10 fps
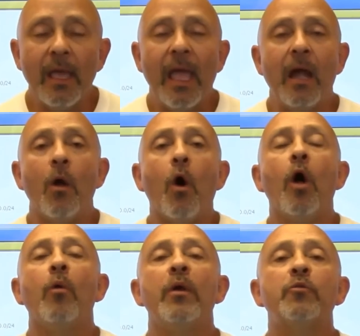And
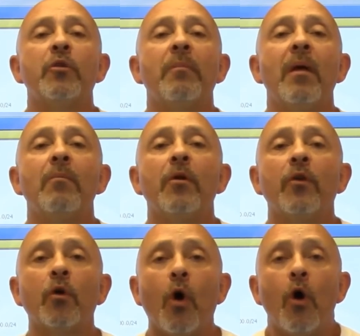always remember
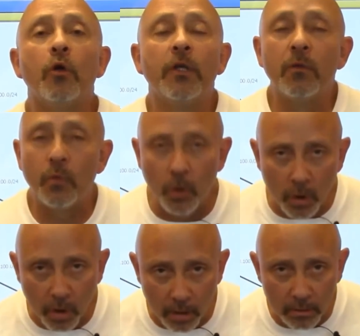the golden
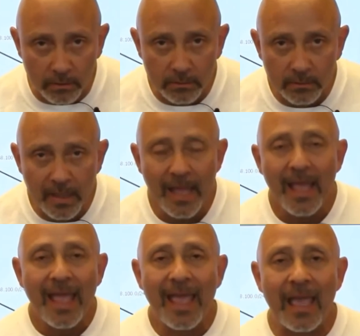rule.
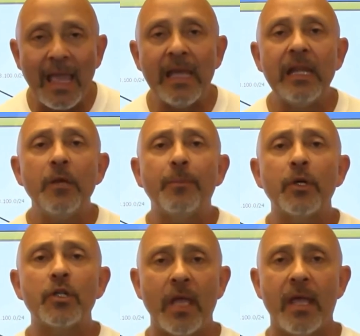
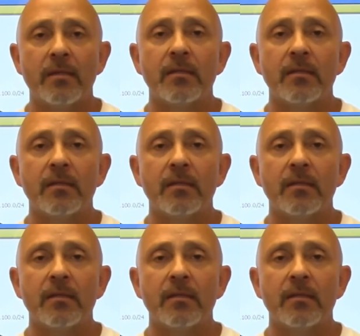80%